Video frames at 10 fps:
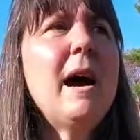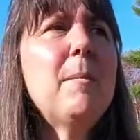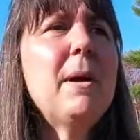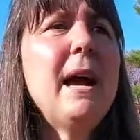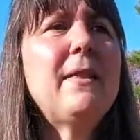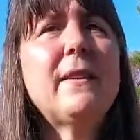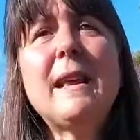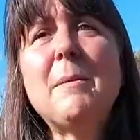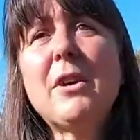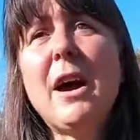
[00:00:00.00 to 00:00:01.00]
At the
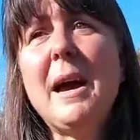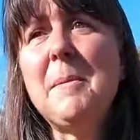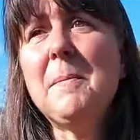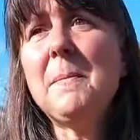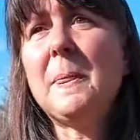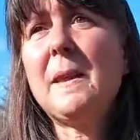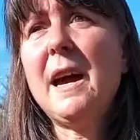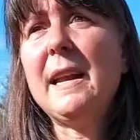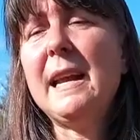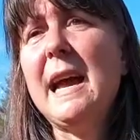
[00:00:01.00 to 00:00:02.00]
same time,
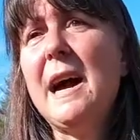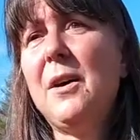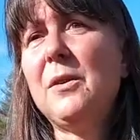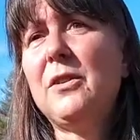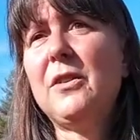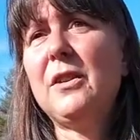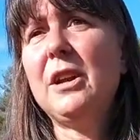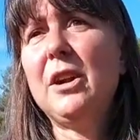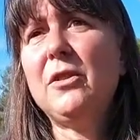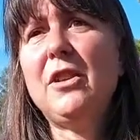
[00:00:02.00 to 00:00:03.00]
cutting out
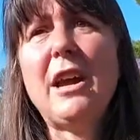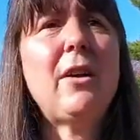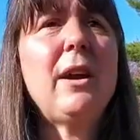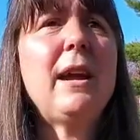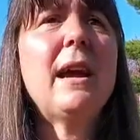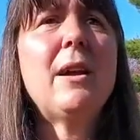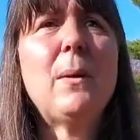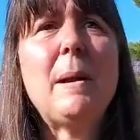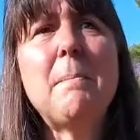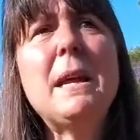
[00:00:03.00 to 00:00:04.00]
dairy and
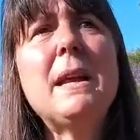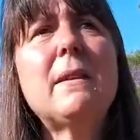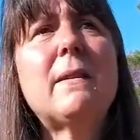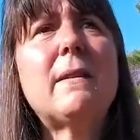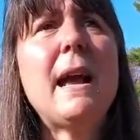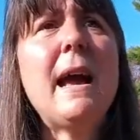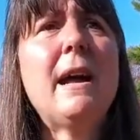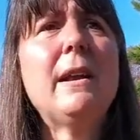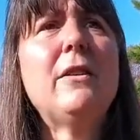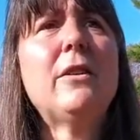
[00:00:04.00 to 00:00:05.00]
red meats,
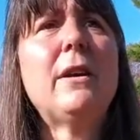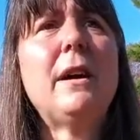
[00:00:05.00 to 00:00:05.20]
and